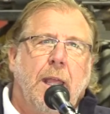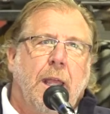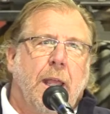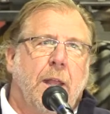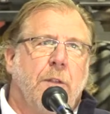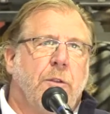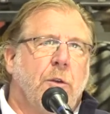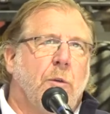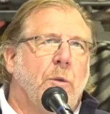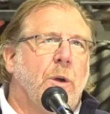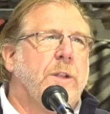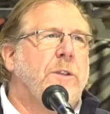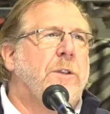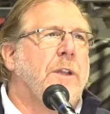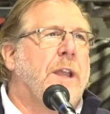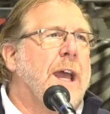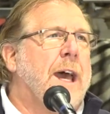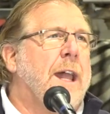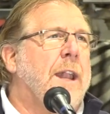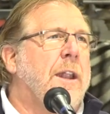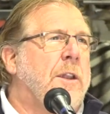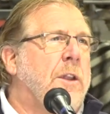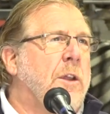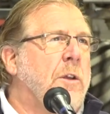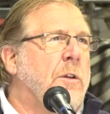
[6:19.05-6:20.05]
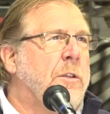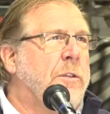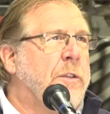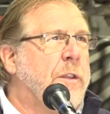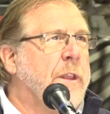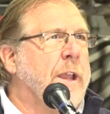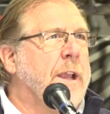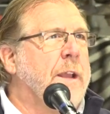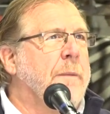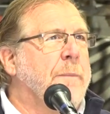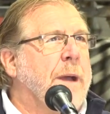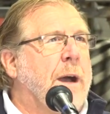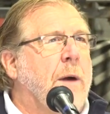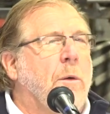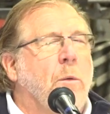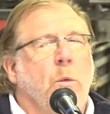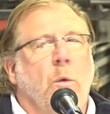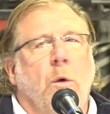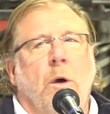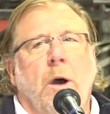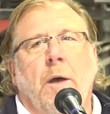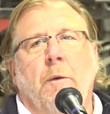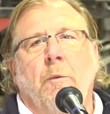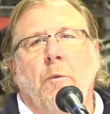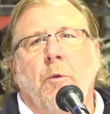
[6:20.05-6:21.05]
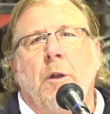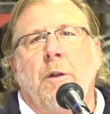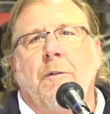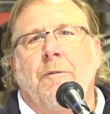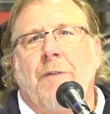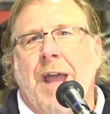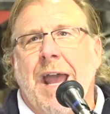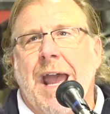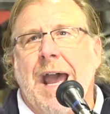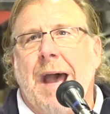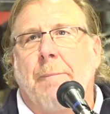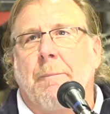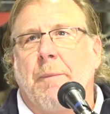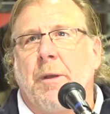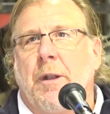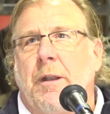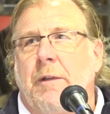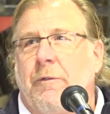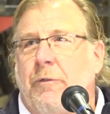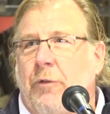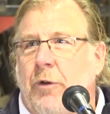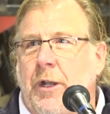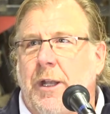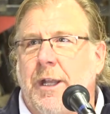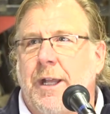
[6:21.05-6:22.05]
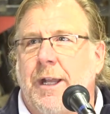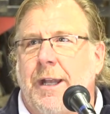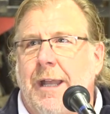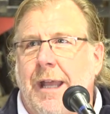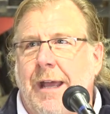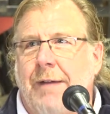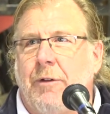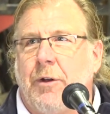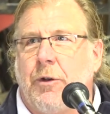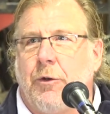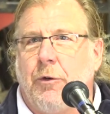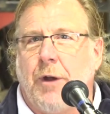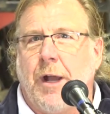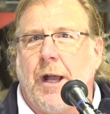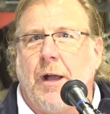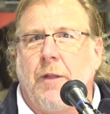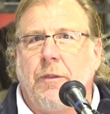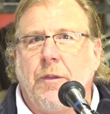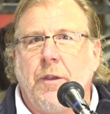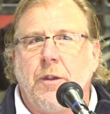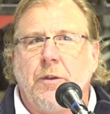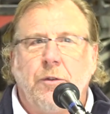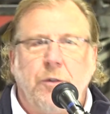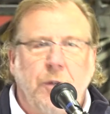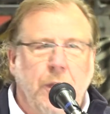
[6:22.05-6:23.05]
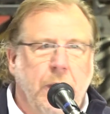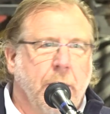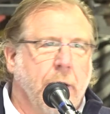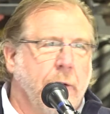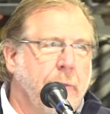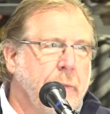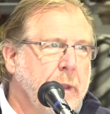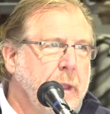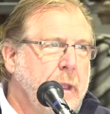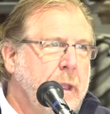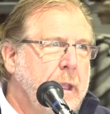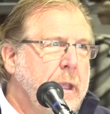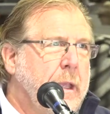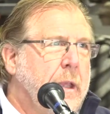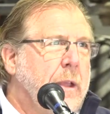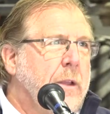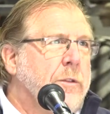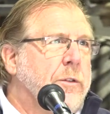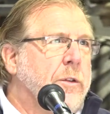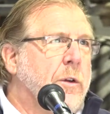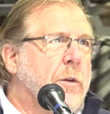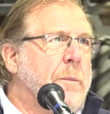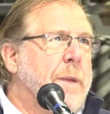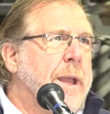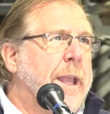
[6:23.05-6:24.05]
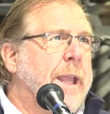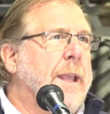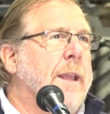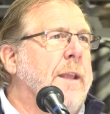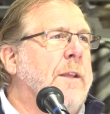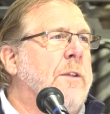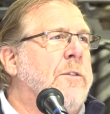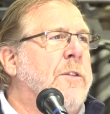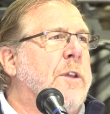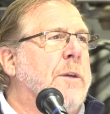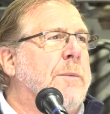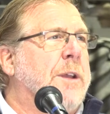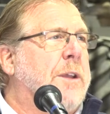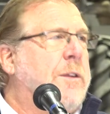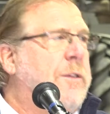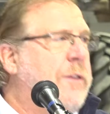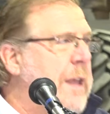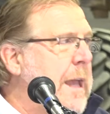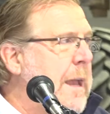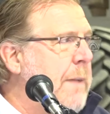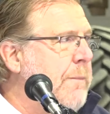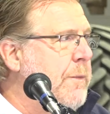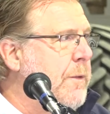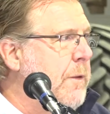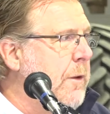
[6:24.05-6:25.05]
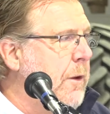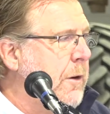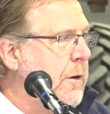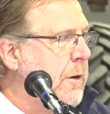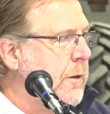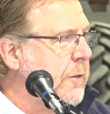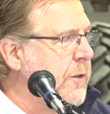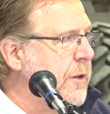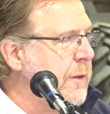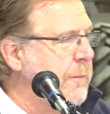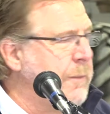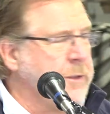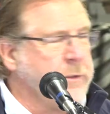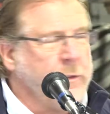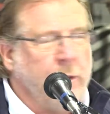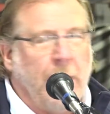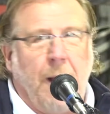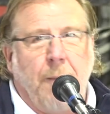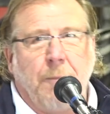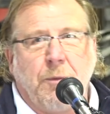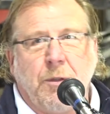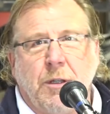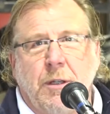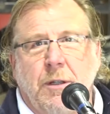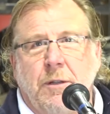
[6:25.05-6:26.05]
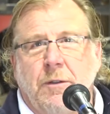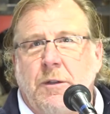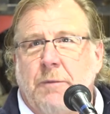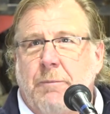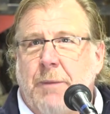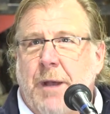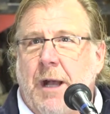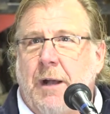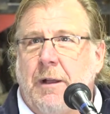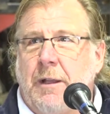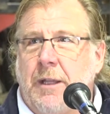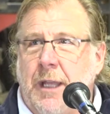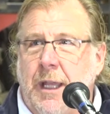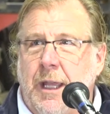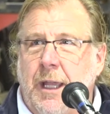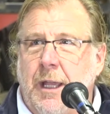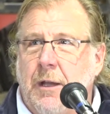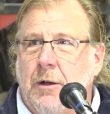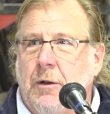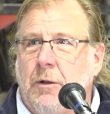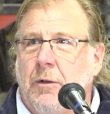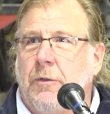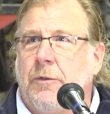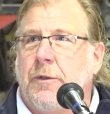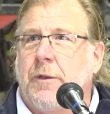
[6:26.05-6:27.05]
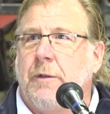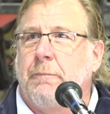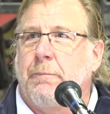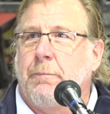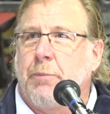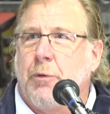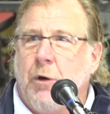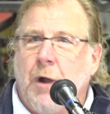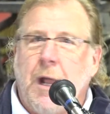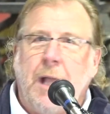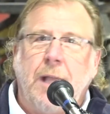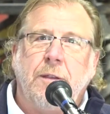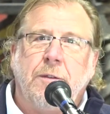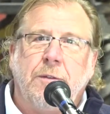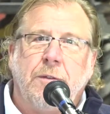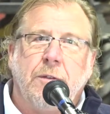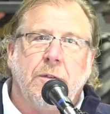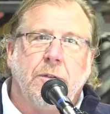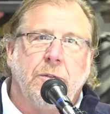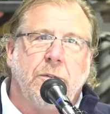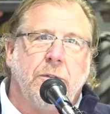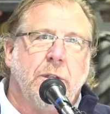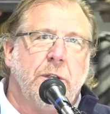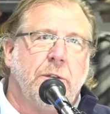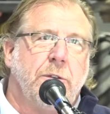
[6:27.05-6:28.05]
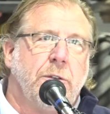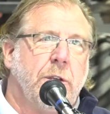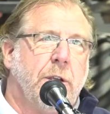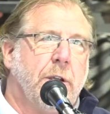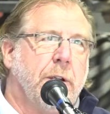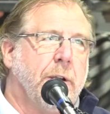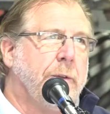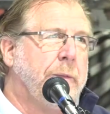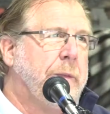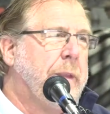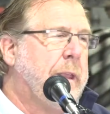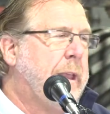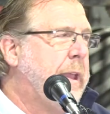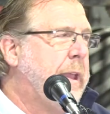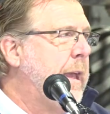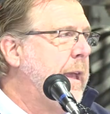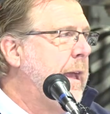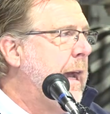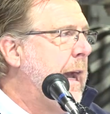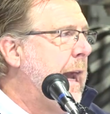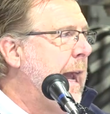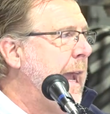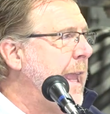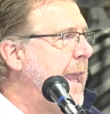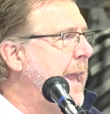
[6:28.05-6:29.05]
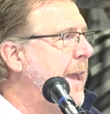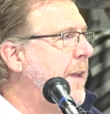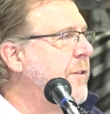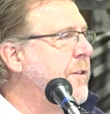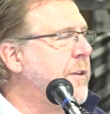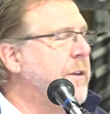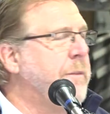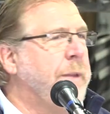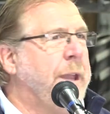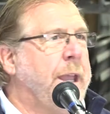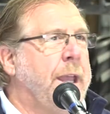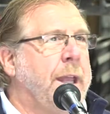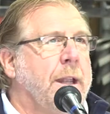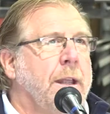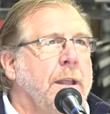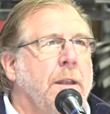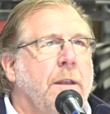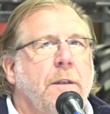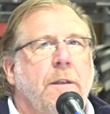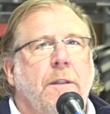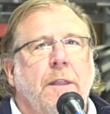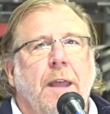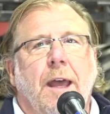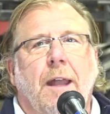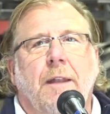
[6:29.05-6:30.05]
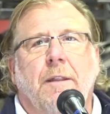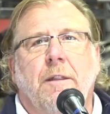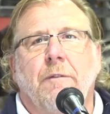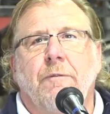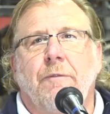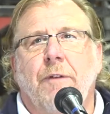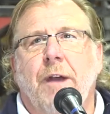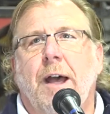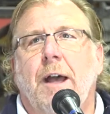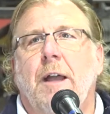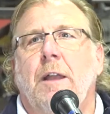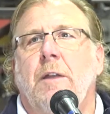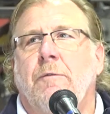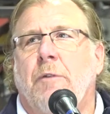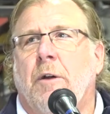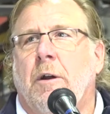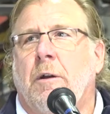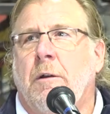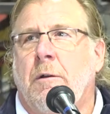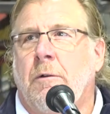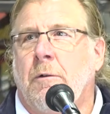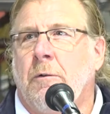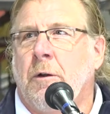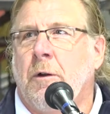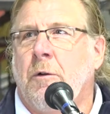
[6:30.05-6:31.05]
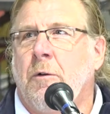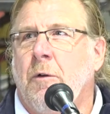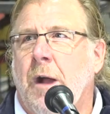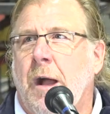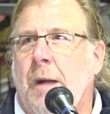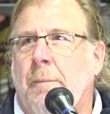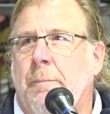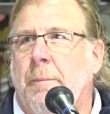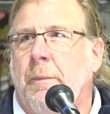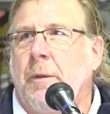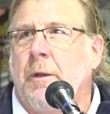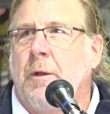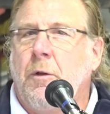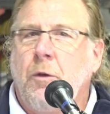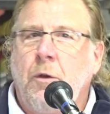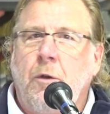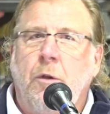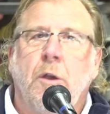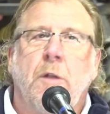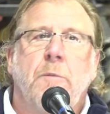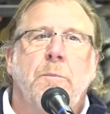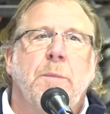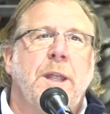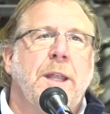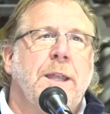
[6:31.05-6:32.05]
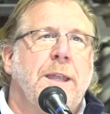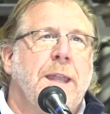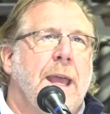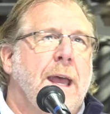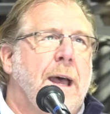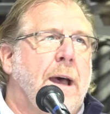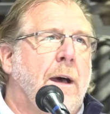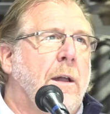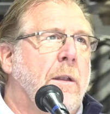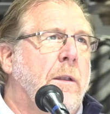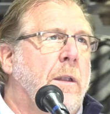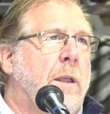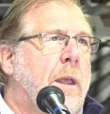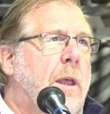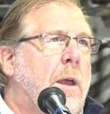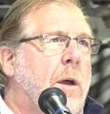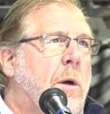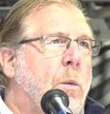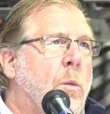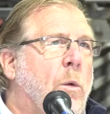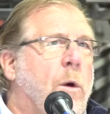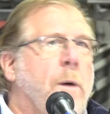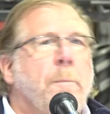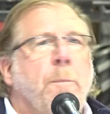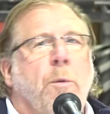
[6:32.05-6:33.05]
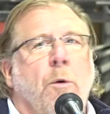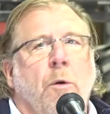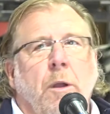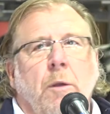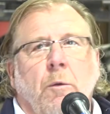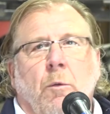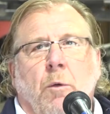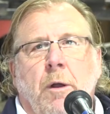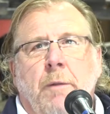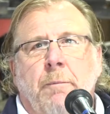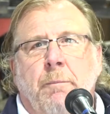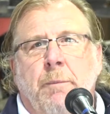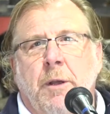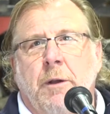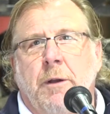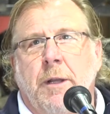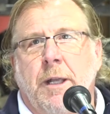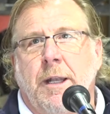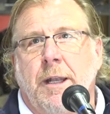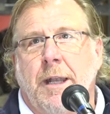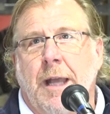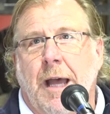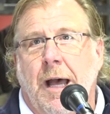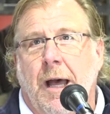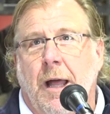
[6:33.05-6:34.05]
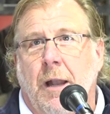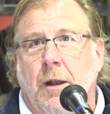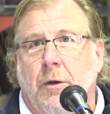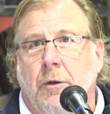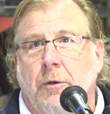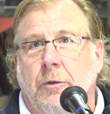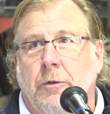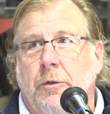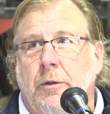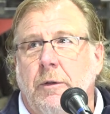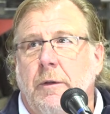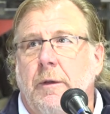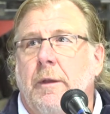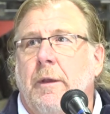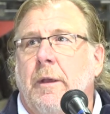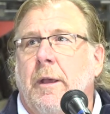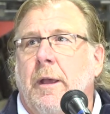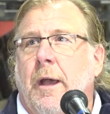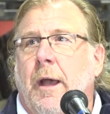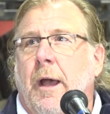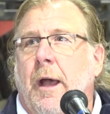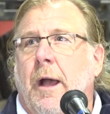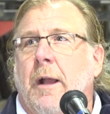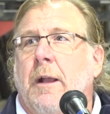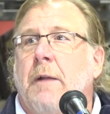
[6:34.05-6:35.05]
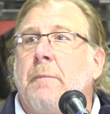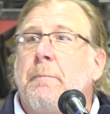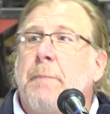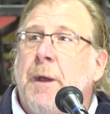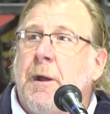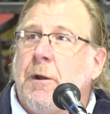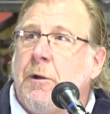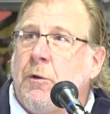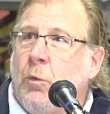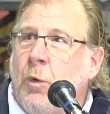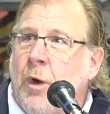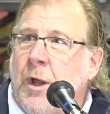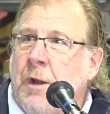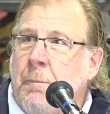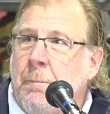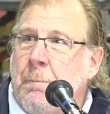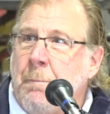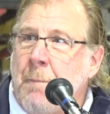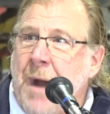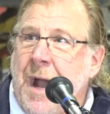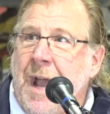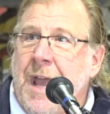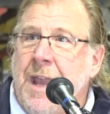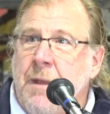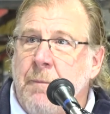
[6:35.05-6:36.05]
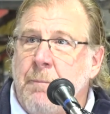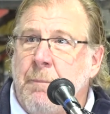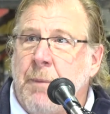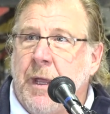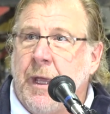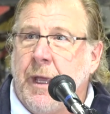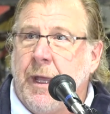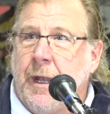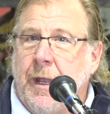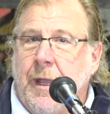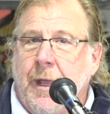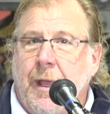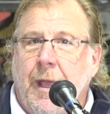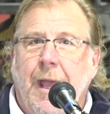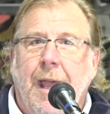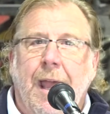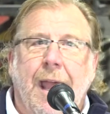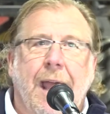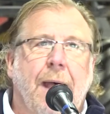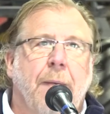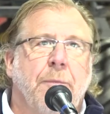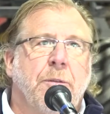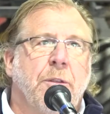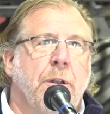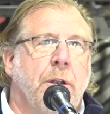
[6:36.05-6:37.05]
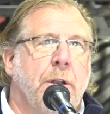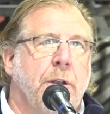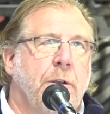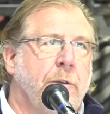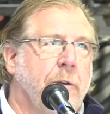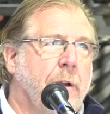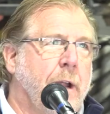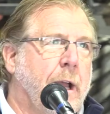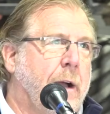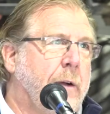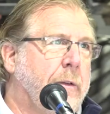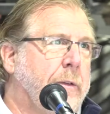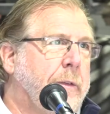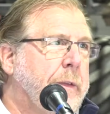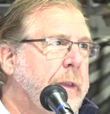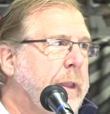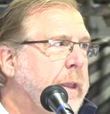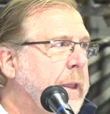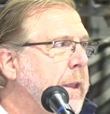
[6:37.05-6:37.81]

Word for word: And so what you got to do is think about what would have happened if we didn't have a drought this year. So making some accept or some assumptions about yields and prices this year, I estimated that the value of our corn crop could be down $1.1 billion uh, compared to what it might have been absent a drought.